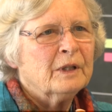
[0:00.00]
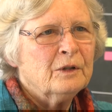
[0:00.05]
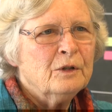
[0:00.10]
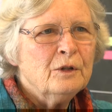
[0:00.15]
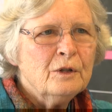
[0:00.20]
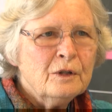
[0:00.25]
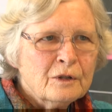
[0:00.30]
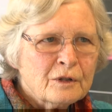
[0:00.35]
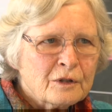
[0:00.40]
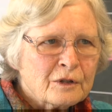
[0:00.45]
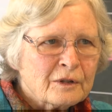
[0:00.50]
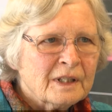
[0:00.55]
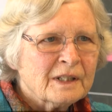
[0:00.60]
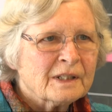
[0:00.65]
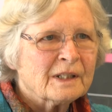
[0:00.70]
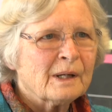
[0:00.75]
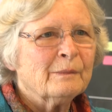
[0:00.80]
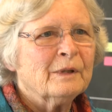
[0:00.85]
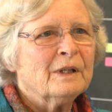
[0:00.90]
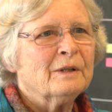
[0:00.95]
But usually
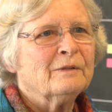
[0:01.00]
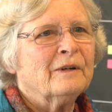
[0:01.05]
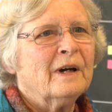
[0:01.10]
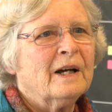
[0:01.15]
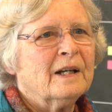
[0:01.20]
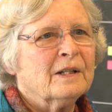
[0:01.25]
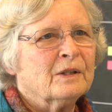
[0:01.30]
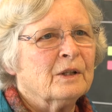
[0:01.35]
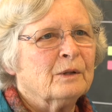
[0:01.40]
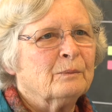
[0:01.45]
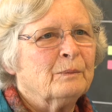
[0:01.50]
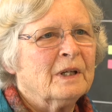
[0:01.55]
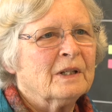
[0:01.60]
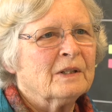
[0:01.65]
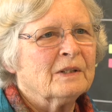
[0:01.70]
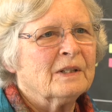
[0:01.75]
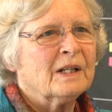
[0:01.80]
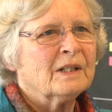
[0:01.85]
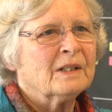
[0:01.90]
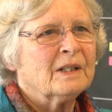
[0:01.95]
somebody finds it
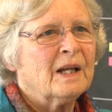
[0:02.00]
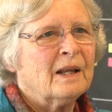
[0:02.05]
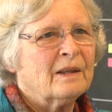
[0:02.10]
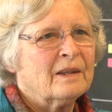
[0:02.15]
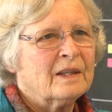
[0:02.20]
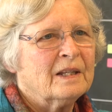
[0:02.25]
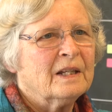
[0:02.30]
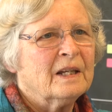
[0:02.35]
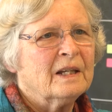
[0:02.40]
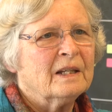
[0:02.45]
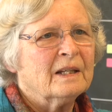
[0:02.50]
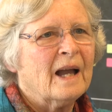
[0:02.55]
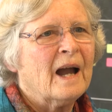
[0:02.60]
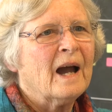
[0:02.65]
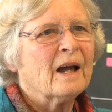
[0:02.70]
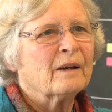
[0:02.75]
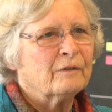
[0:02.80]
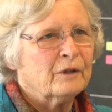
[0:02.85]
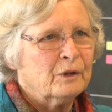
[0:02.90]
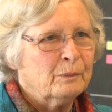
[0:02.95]
because they start thinking
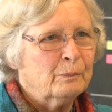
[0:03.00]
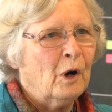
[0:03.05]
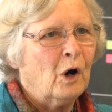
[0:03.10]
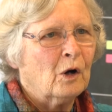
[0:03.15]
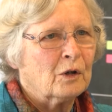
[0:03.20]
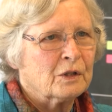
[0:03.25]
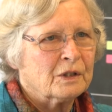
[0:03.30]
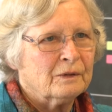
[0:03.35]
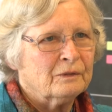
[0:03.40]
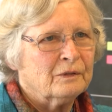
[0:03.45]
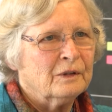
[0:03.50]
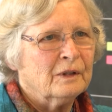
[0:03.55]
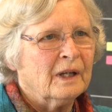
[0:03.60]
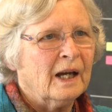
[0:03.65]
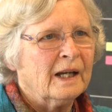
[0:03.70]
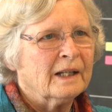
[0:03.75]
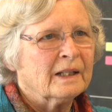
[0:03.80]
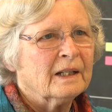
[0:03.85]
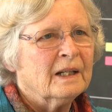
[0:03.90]
out of the box, if you like.